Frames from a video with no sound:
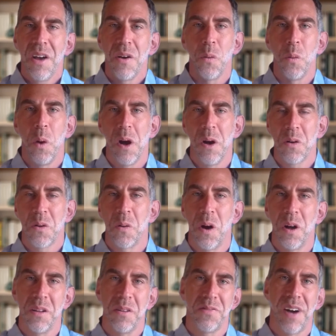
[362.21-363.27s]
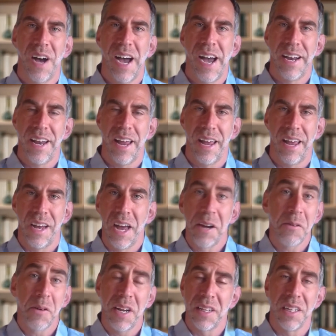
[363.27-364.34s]
well qualified and
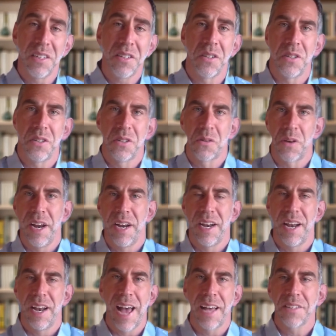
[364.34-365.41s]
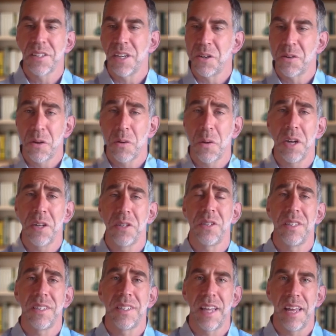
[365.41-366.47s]
great listeners, great at asking
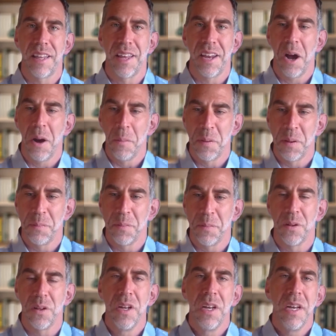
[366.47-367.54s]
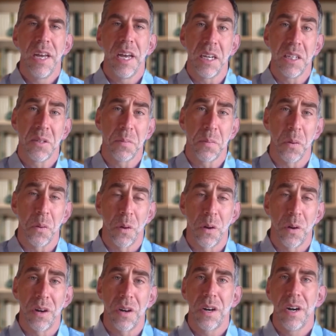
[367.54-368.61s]
questions that help people
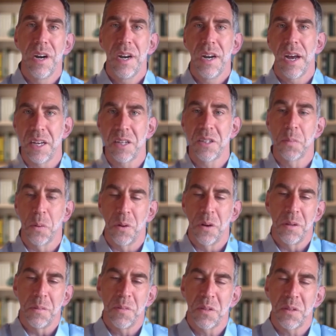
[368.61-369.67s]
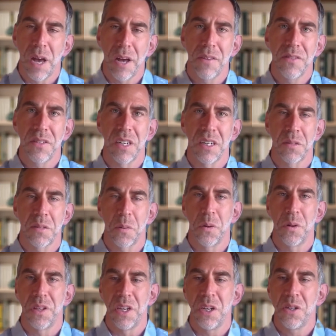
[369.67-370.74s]
explore themselves and
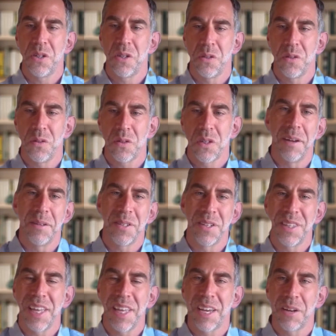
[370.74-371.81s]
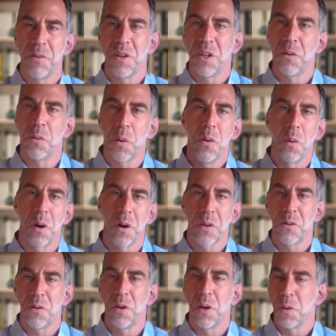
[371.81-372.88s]
explore the issues so that they can really work
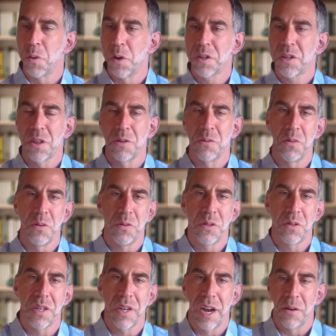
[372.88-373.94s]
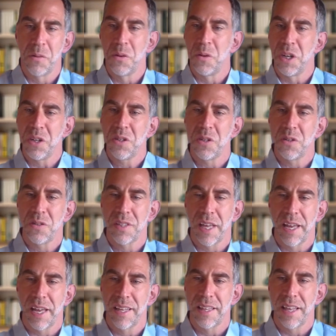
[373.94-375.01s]
through and work to the root issues
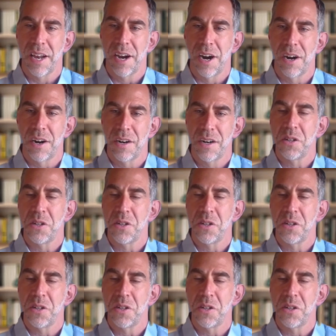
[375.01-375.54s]
that are